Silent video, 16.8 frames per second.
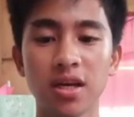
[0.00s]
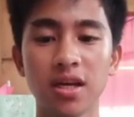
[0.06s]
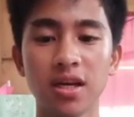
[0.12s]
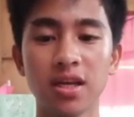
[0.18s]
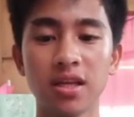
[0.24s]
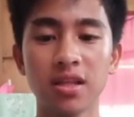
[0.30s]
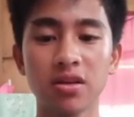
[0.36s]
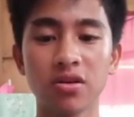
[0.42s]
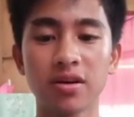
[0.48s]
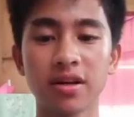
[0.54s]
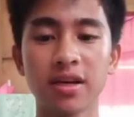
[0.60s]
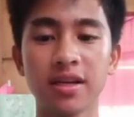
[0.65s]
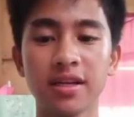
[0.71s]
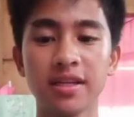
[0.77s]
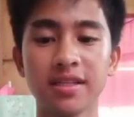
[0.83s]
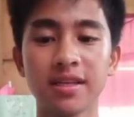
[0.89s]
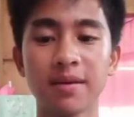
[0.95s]
in
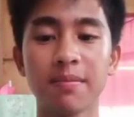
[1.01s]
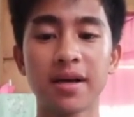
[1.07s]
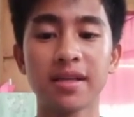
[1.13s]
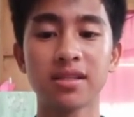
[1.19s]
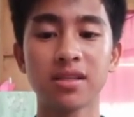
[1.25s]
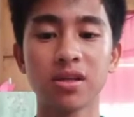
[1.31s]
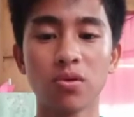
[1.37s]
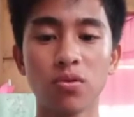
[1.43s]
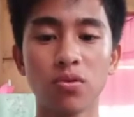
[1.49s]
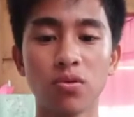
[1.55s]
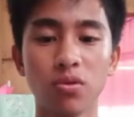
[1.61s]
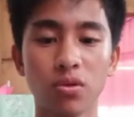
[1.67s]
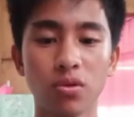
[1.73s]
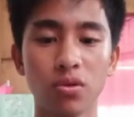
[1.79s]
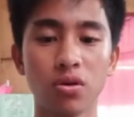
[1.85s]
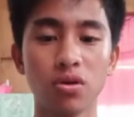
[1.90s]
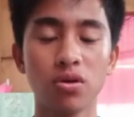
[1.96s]
organism as a
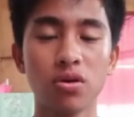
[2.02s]
whole.